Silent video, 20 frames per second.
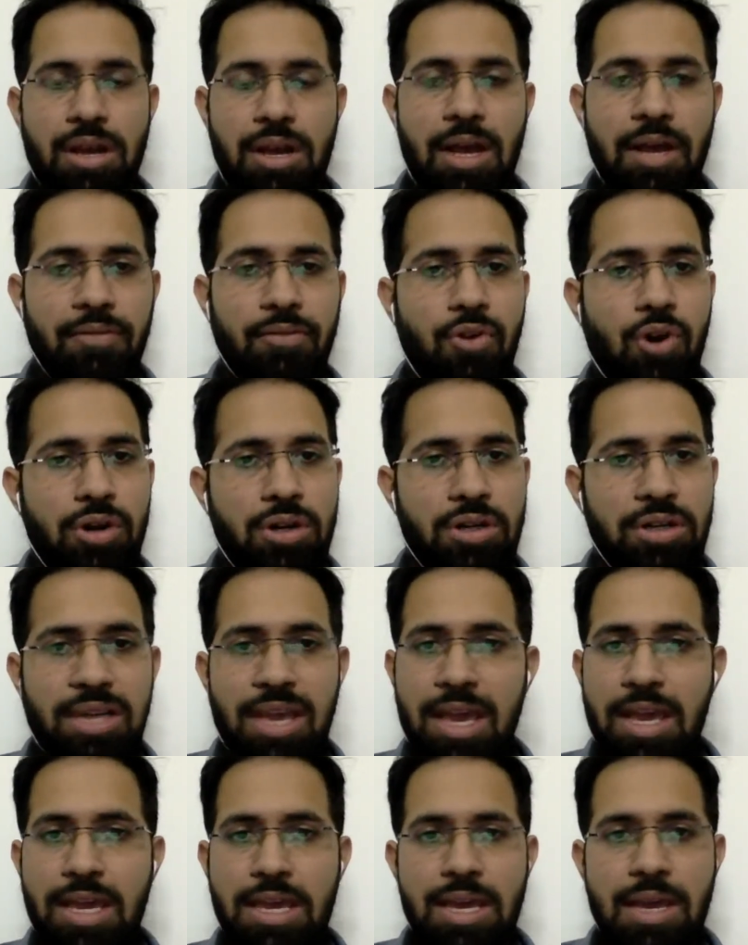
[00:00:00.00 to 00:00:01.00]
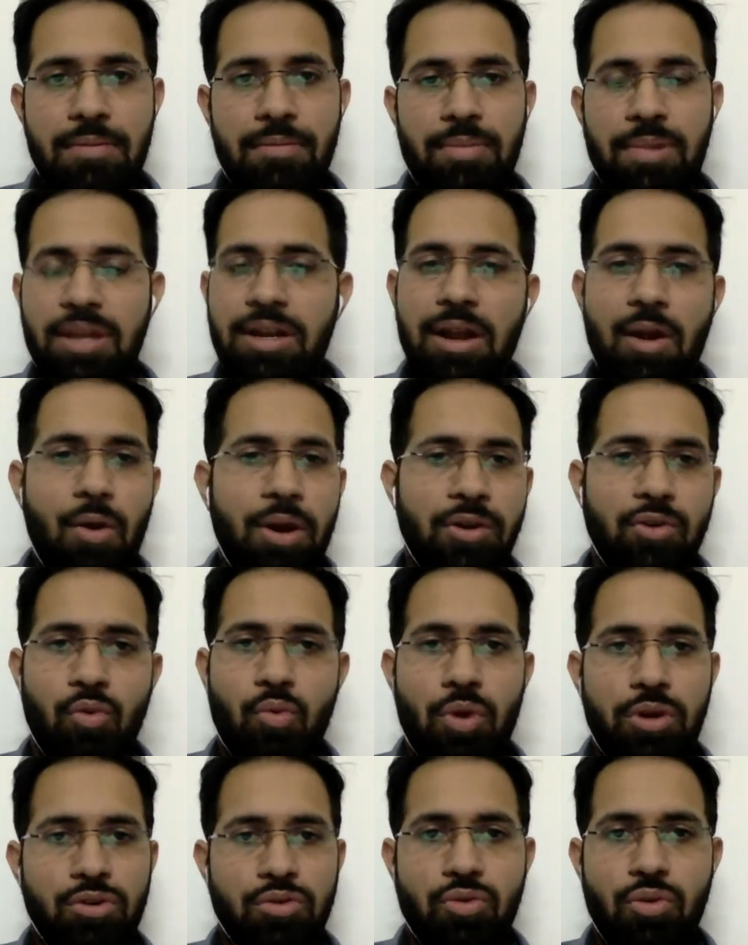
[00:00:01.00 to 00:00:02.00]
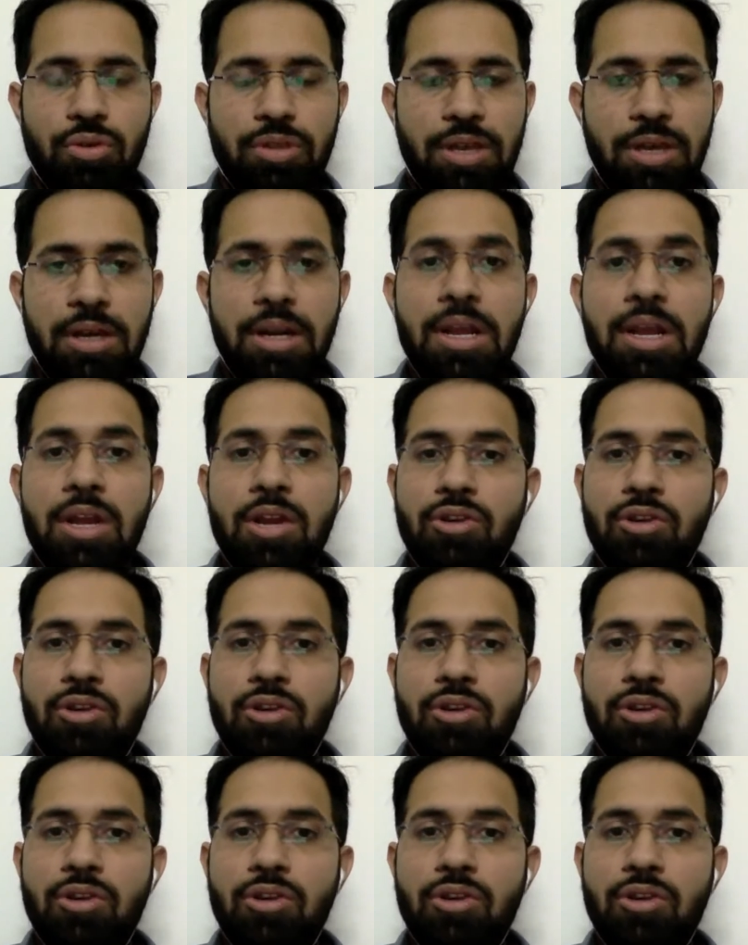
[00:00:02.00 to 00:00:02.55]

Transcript: I have gotten KEM, and now I don't want to go there.